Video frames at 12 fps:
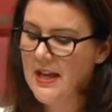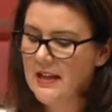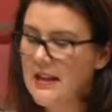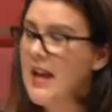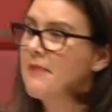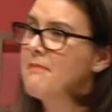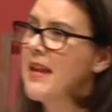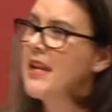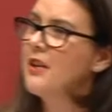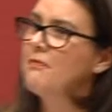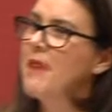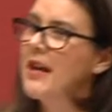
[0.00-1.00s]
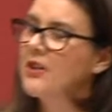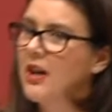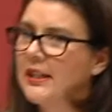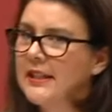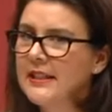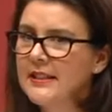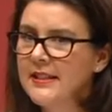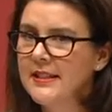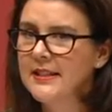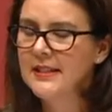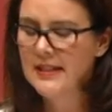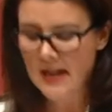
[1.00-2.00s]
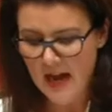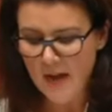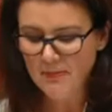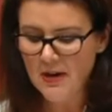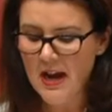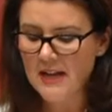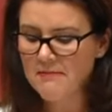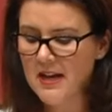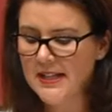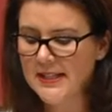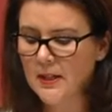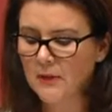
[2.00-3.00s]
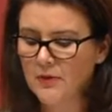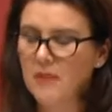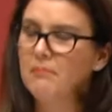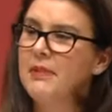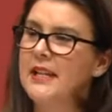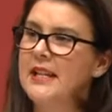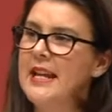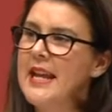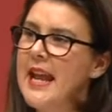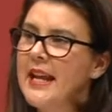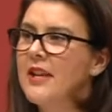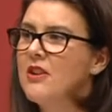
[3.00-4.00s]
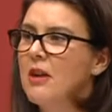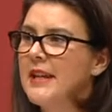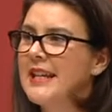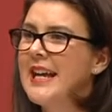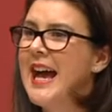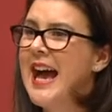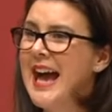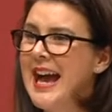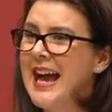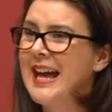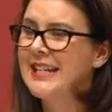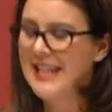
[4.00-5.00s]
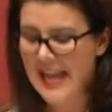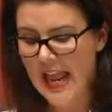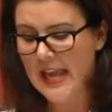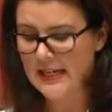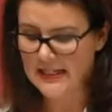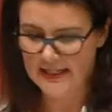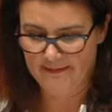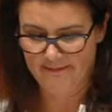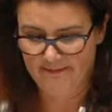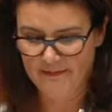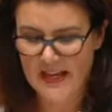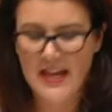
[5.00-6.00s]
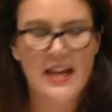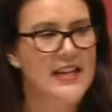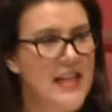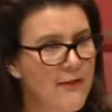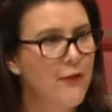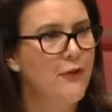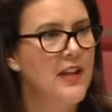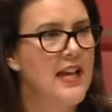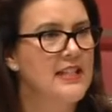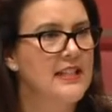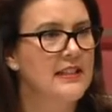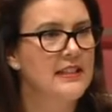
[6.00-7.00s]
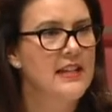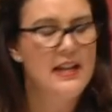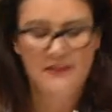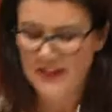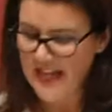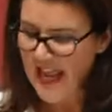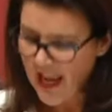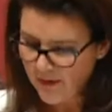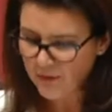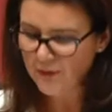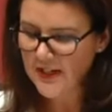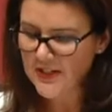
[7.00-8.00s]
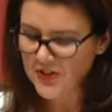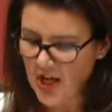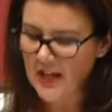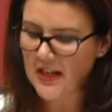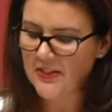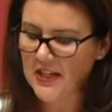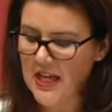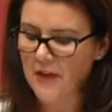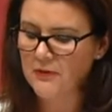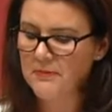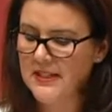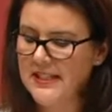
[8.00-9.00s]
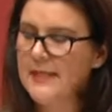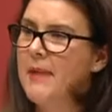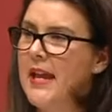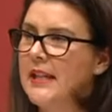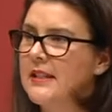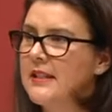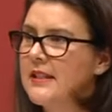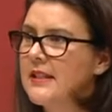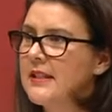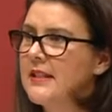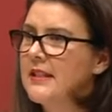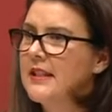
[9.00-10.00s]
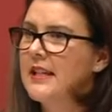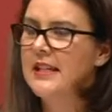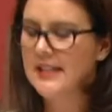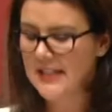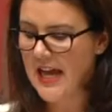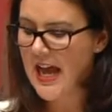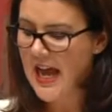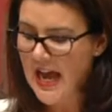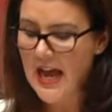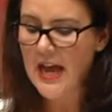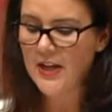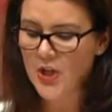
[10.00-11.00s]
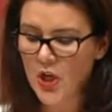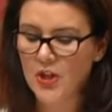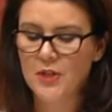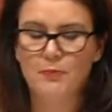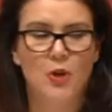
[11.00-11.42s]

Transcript: Like many of my colleagues, I pride myself on being an economic hardhead, never forgetting that every dollar the government spends is the hard-earned